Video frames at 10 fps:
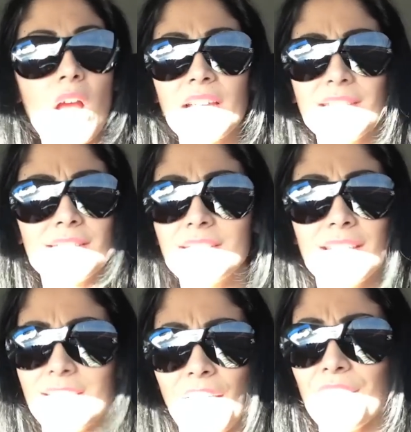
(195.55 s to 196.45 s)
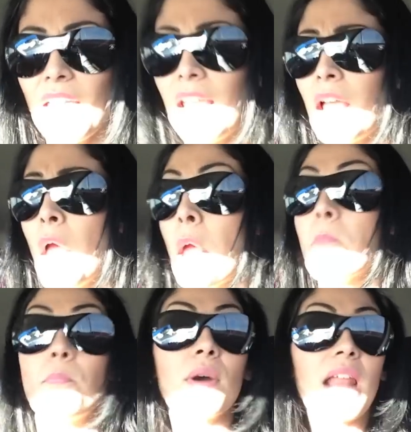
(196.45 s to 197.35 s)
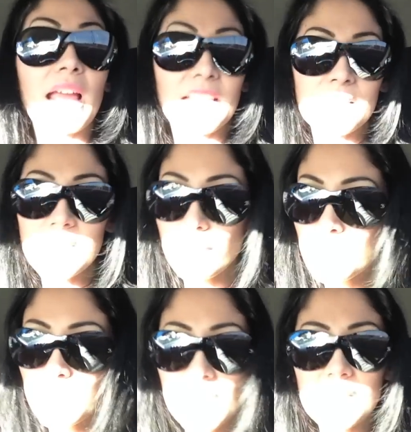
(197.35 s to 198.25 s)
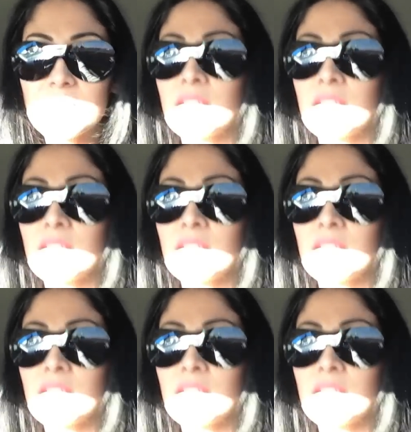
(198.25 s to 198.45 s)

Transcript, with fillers: I did nothing, but I guess everybody is